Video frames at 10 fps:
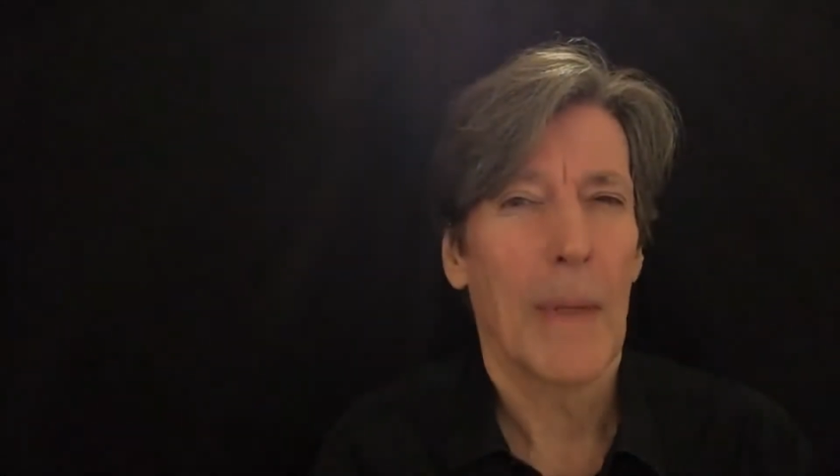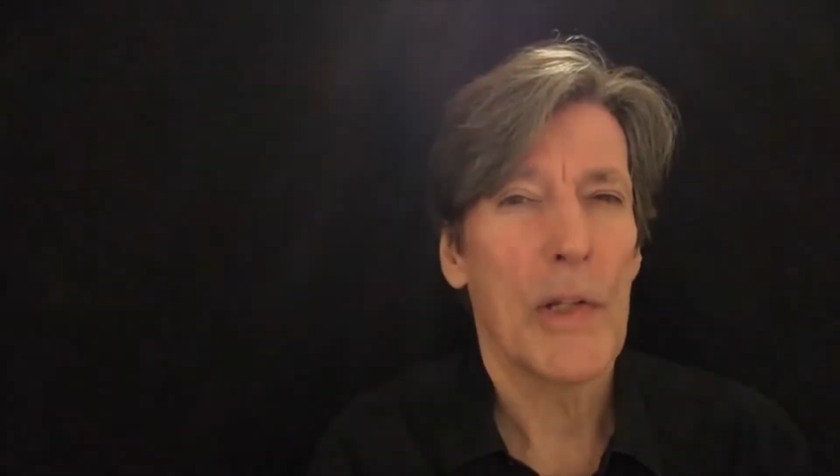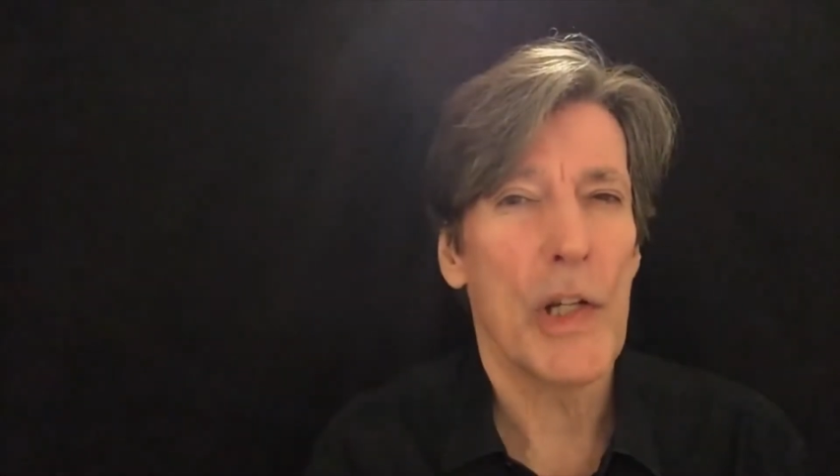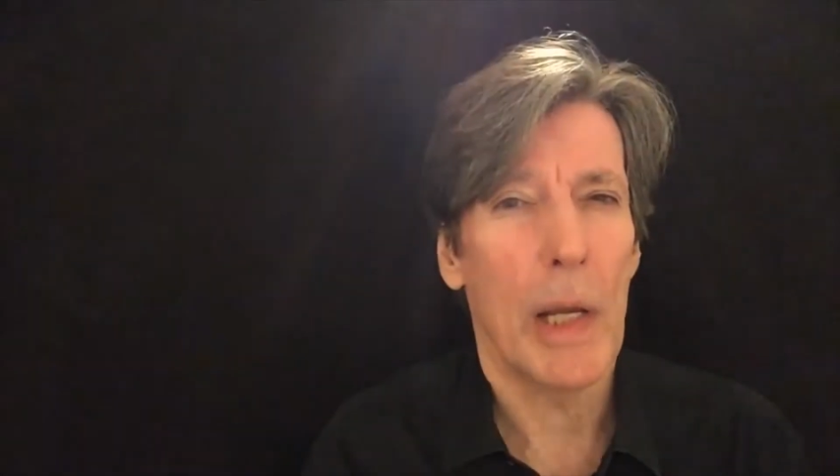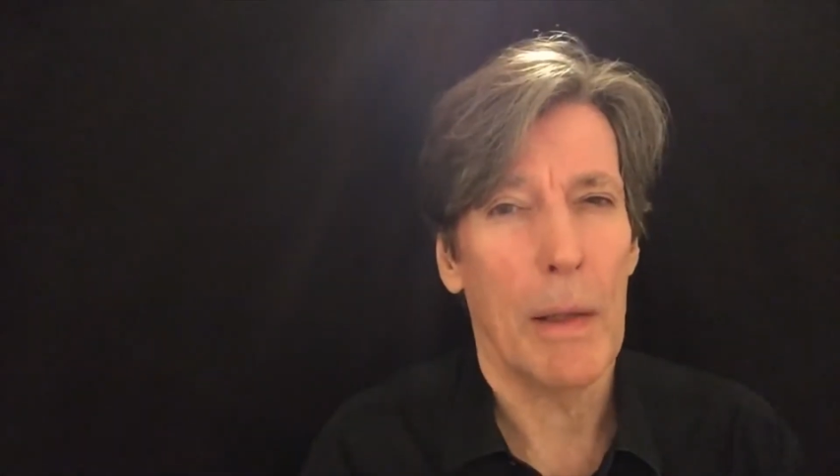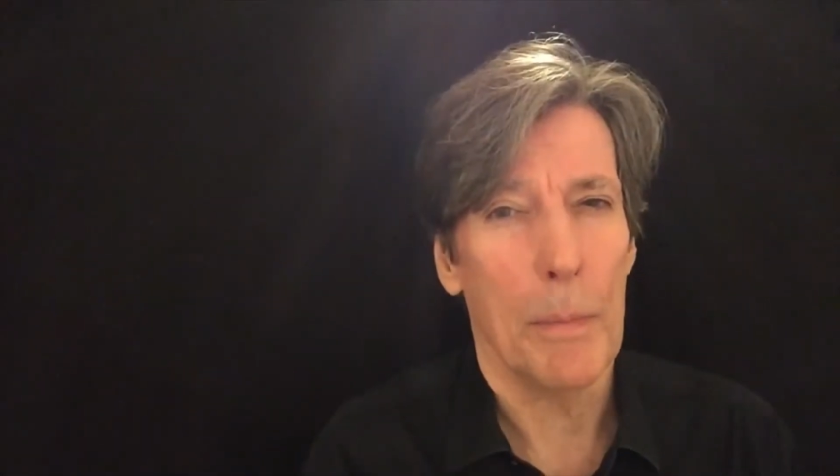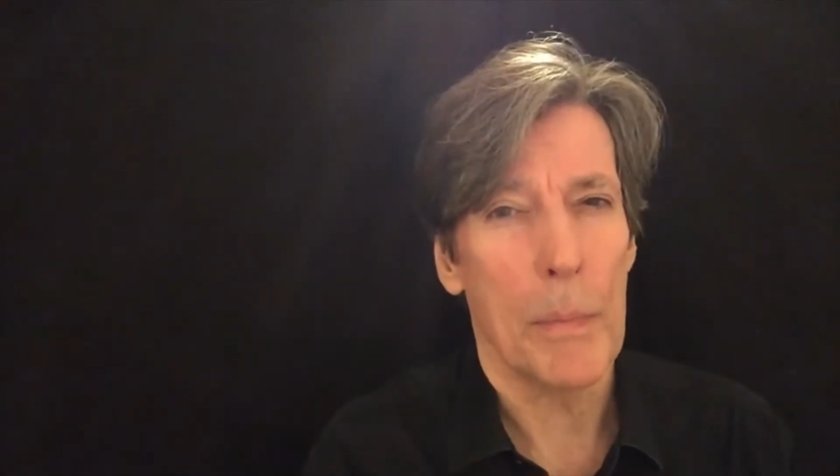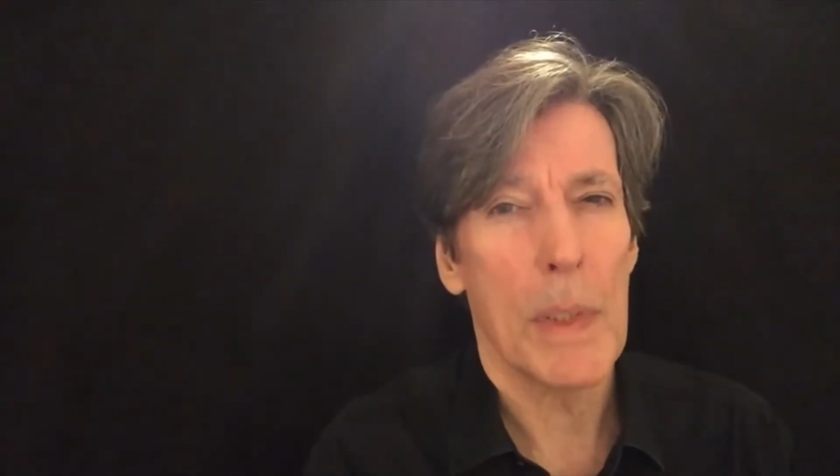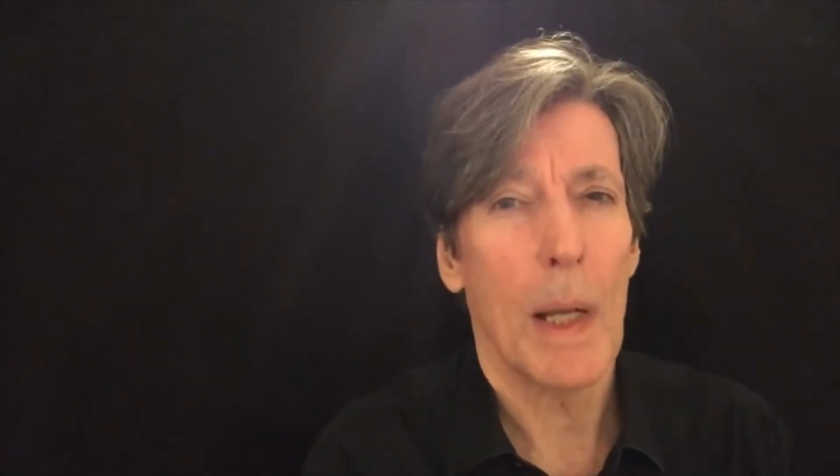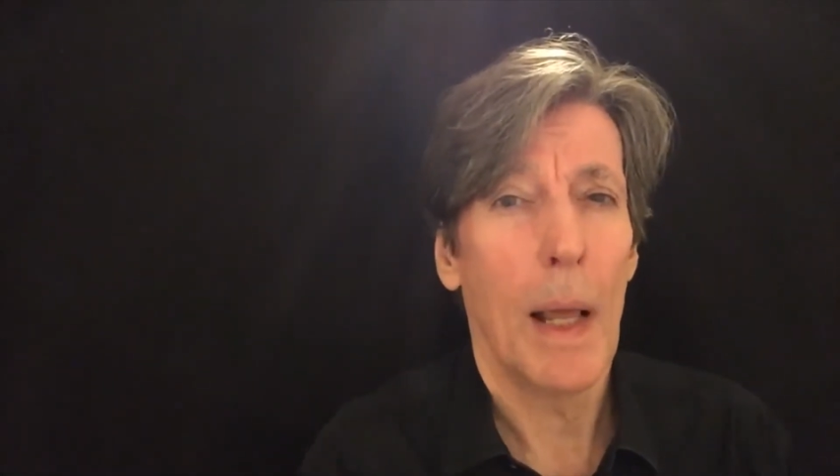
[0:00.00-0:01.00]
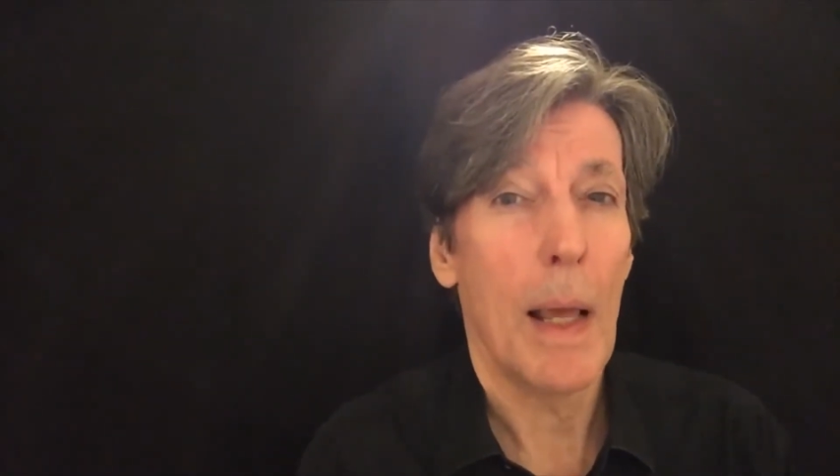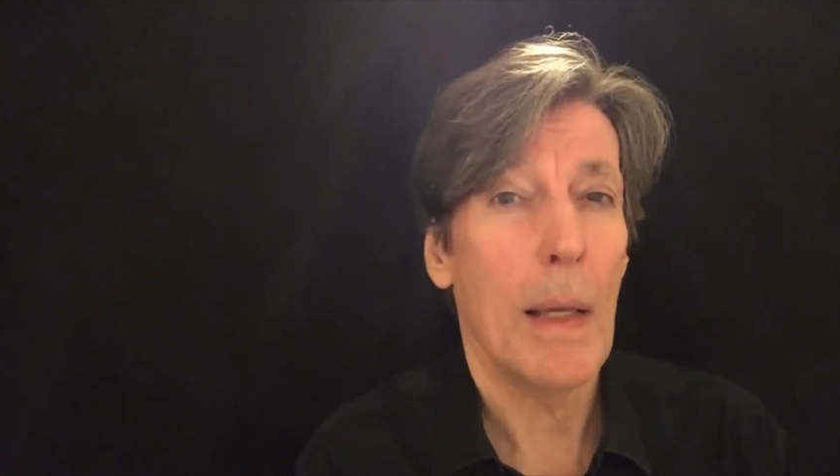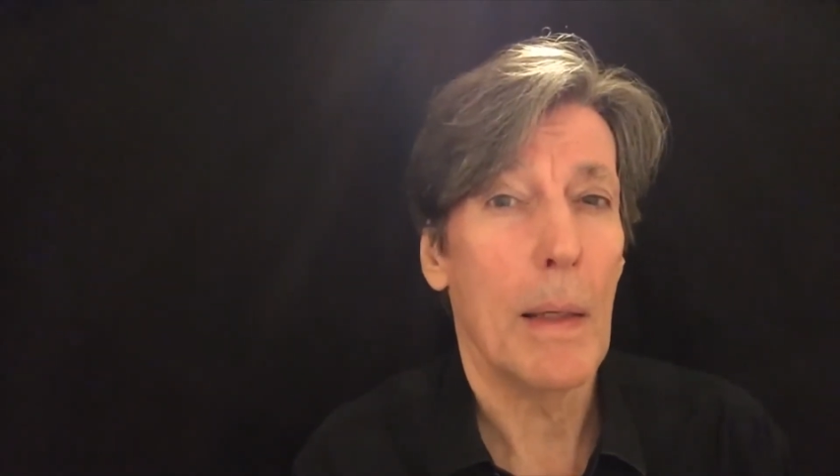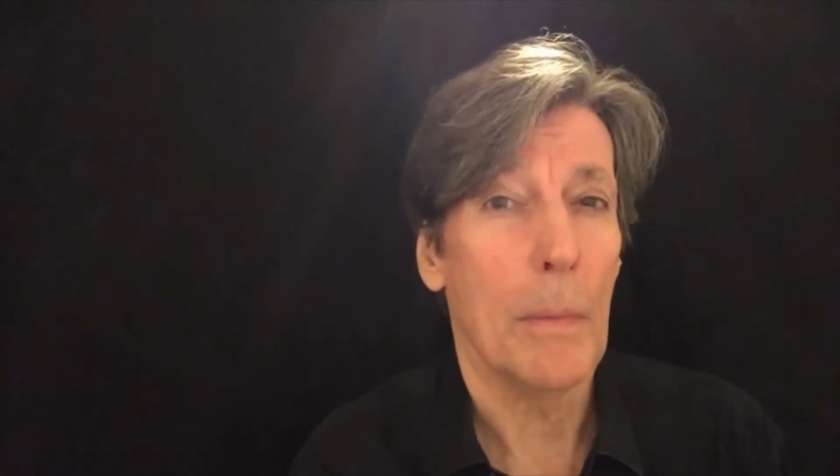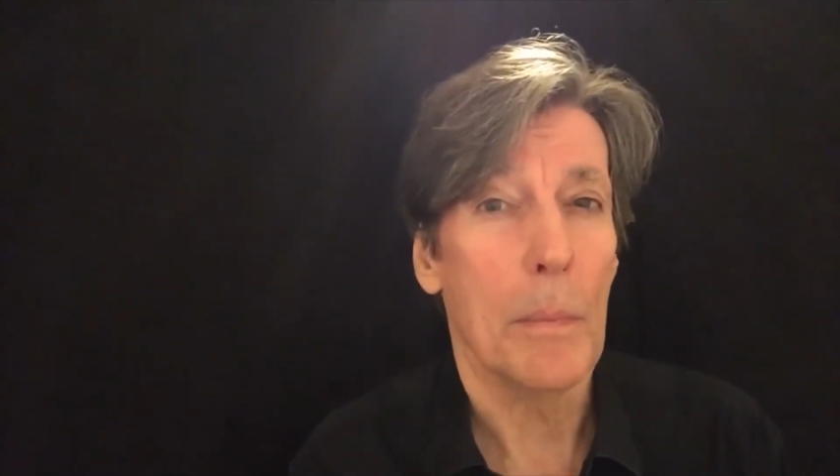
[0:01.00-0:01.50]
James
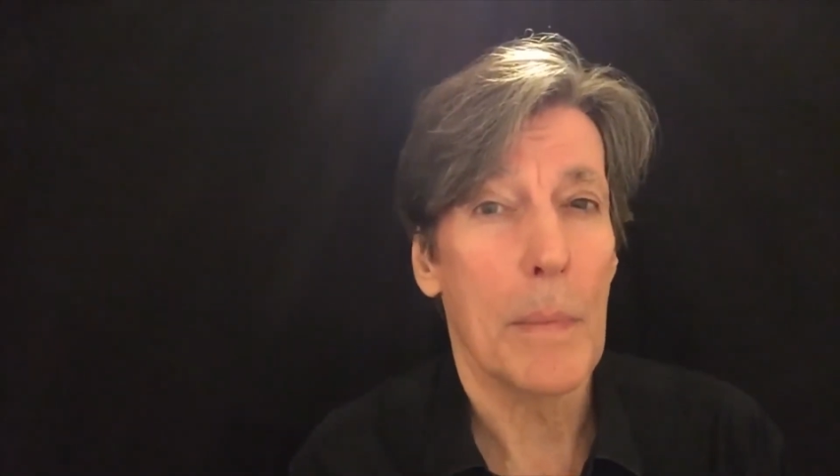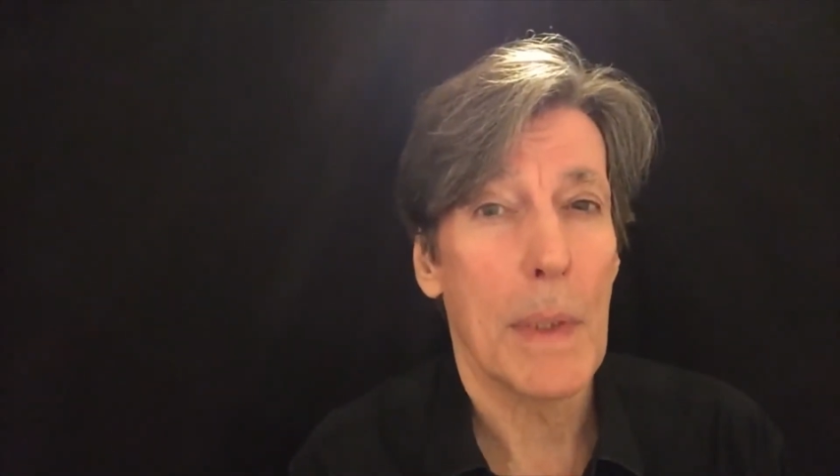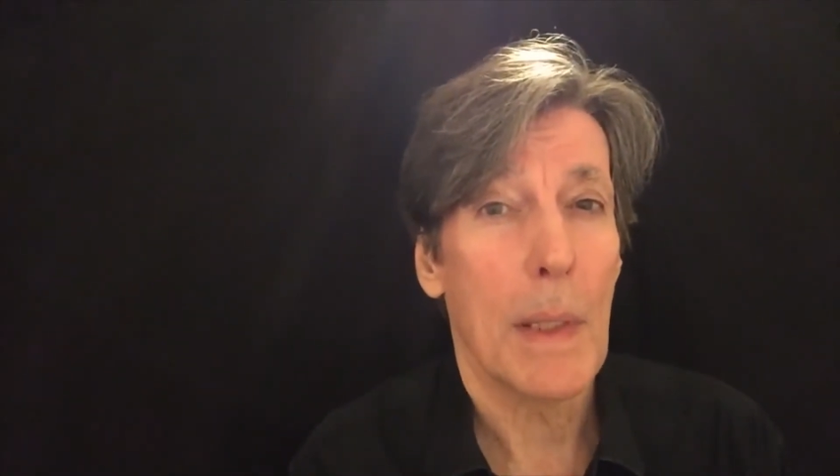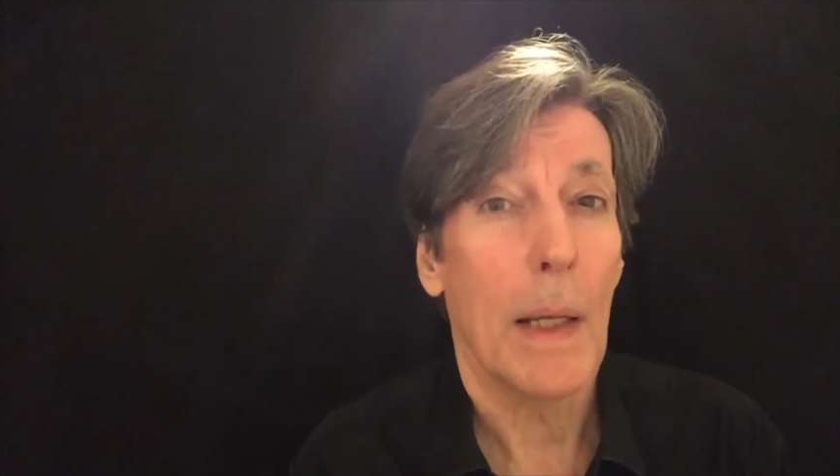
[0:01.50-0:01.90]
aims